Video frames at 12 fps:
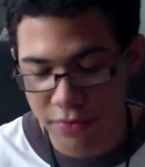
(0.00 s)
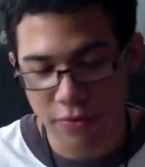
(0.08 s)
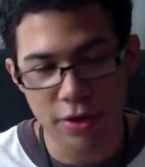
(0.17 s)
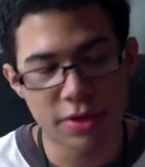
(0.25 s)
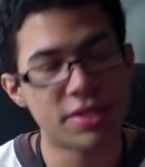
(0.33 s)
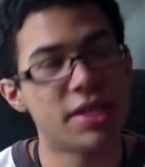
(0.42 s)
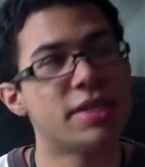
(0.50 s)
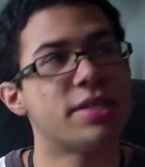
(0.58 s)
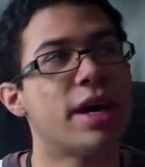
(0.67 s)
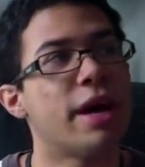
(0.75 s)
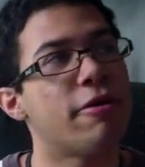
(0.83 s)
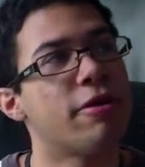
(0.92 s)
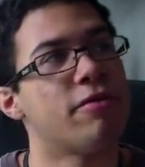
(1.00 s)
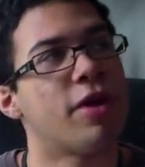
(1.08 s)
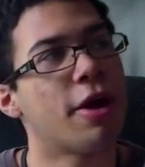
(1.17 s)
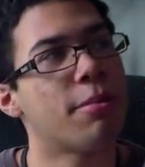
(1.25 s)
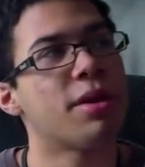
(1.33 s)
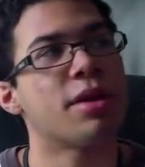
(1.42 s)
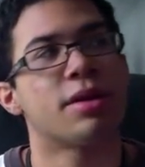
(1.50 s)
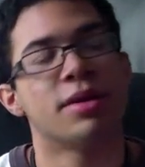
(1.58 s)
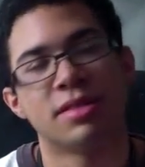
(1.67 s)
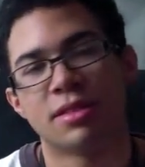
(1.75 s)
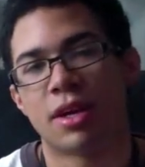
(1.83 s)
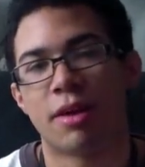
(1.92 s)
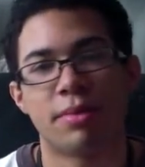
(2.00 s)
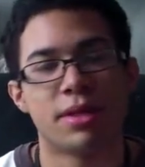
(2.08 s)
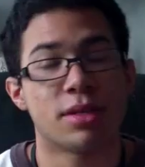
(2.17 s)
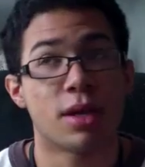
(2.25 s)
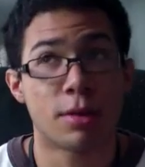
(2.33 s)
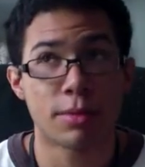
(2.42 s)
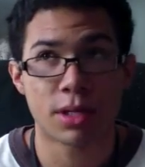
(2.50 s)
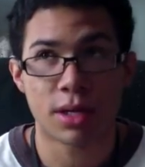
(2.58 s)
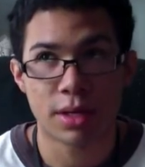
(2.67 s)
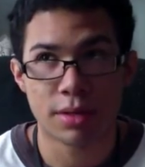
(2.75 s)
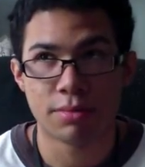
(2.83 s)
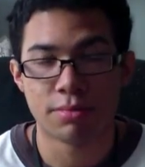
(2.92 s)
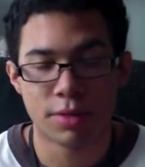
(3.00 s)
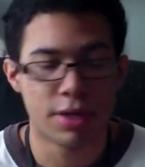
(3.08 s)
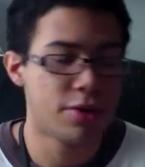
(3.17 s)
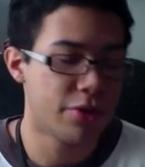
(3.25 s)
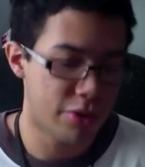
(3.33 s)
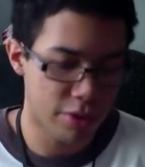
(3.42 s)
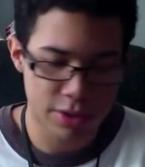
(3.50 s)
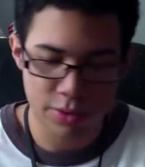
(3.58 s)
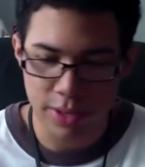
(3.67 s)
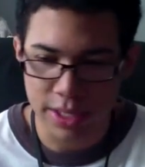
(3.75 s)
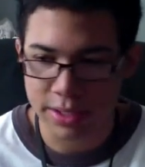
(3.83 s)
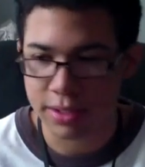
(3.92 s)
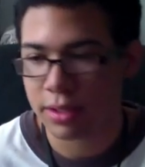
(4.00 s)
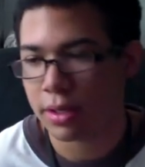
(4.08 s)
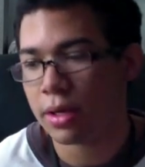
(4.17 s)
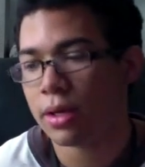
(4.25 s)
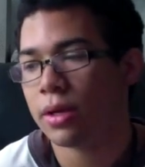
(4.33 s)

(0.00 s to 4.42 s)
as far as the entire environment, because, you know, I've been to Comic-Con in New York twice,